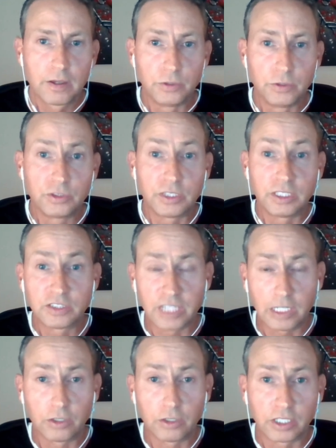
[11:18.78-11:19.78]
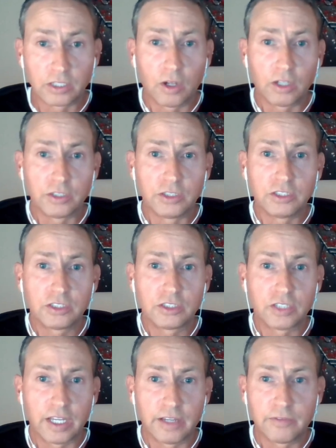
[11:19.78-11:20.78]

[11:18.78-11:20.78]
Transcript: using cellular technologies